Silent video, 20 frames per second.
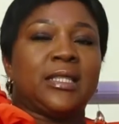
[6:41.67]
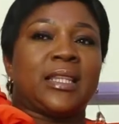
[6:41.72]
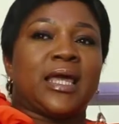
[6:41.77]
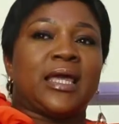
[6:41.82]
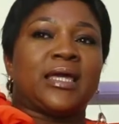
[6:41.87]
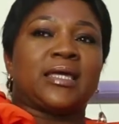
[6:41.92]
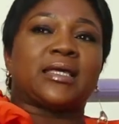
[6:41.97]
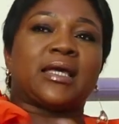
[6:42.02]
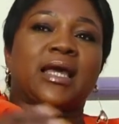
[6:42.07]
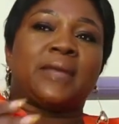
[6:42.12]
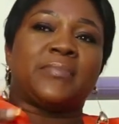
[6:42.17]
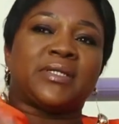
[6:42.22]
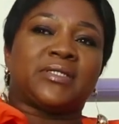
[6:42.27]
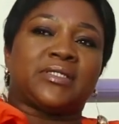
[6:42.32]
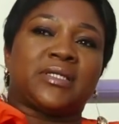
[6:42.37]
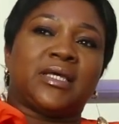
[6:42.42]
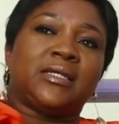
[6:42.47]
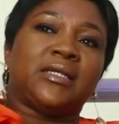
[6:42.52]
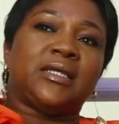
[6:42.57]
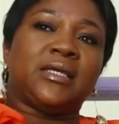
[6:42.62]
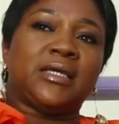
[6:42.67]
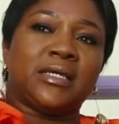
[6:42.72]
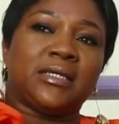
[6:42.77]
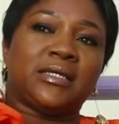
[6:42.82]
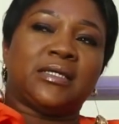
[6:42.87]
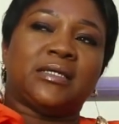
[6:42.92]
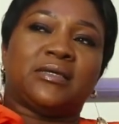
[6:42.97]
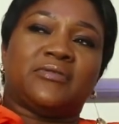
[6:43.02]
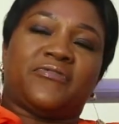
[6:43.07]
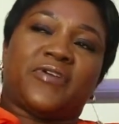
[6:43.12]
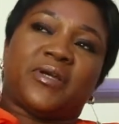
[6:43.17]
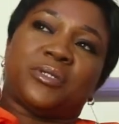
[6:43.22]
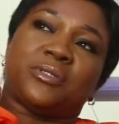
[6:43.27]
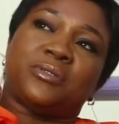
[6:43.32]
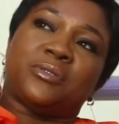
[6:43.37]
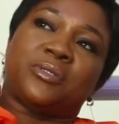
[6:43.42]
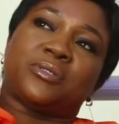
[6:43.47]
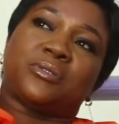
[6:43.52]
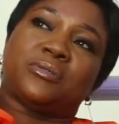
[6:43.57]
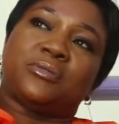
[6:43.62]
Like I'm attending a
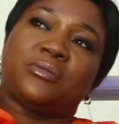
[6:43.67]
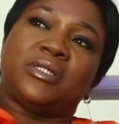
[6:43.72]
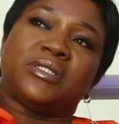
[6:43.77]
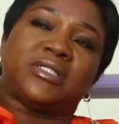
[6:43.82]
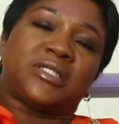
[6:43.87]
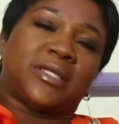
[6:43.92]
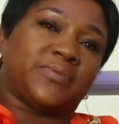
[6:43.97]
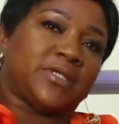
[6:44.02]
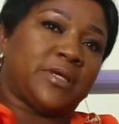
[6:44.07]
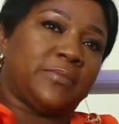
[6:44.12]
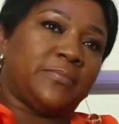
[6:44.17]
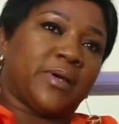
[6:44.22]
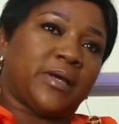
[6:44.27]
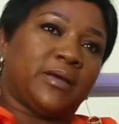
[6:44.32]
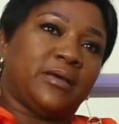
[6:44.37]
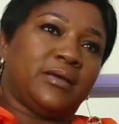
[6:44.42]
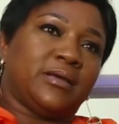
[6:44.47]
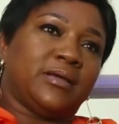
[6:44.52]
fashion show in September